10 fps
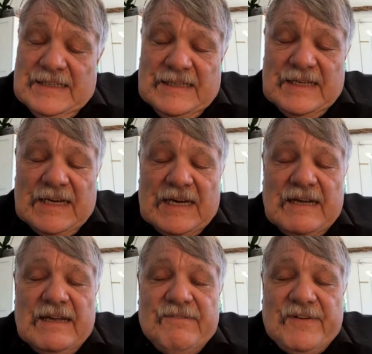Yeah,
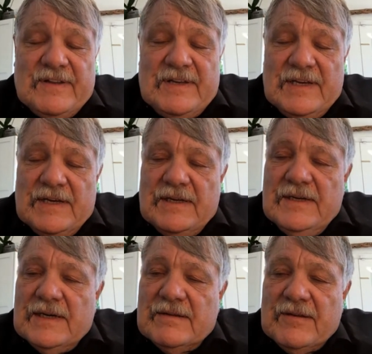if it
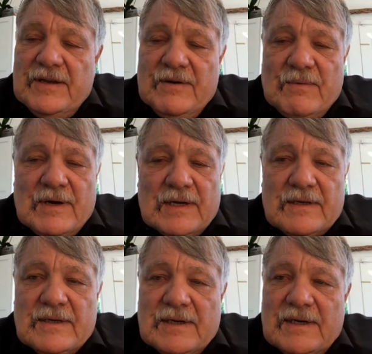did, I'll tell you
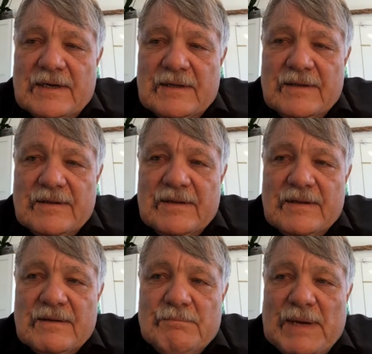what,
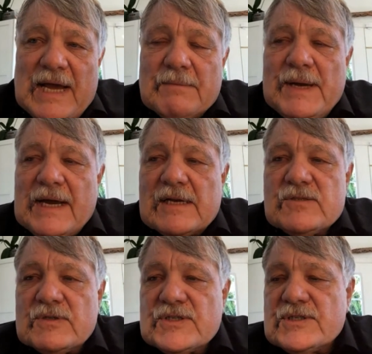
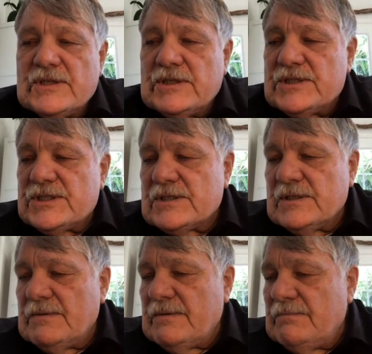backpacks were searched
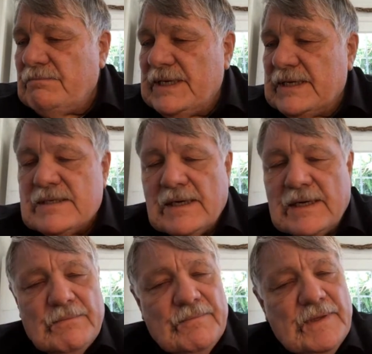big
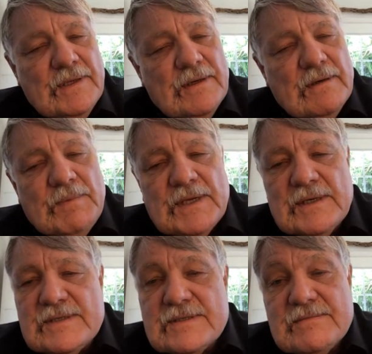time,
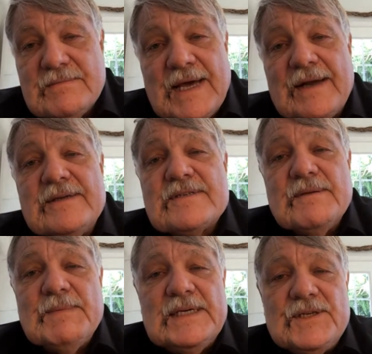because that is
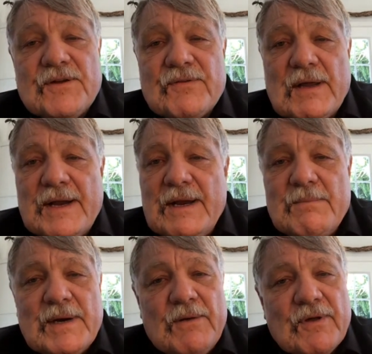the major threat.
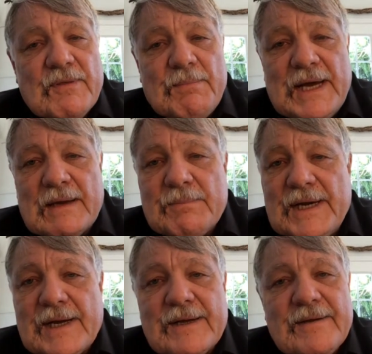Anybody with a
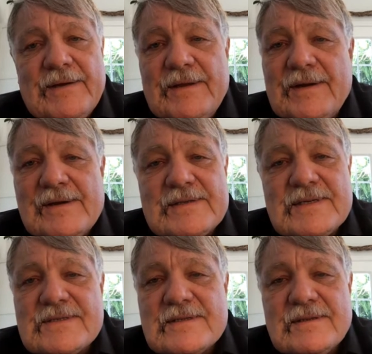backpack, it's
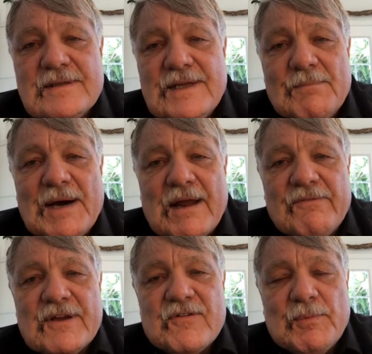just the amount
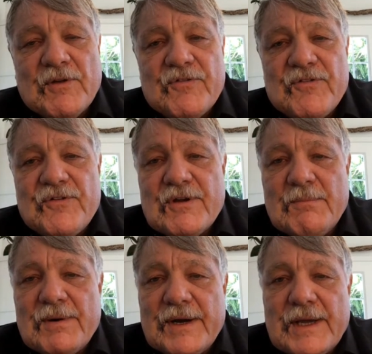of explosives you
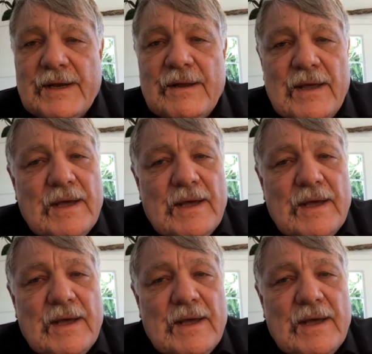can bring in.